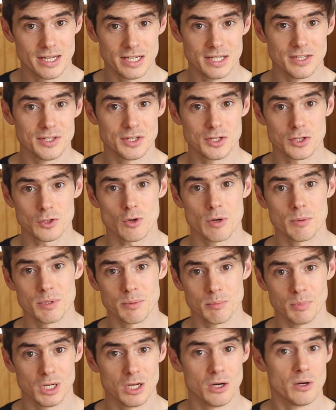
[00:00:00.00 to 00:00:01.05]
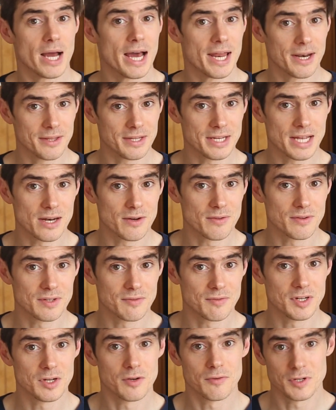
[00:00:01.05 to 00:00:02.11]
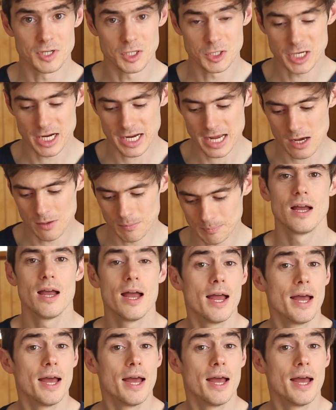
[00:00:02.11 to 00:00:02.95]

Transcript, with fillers: in the description below and at the end of this video for you to check out.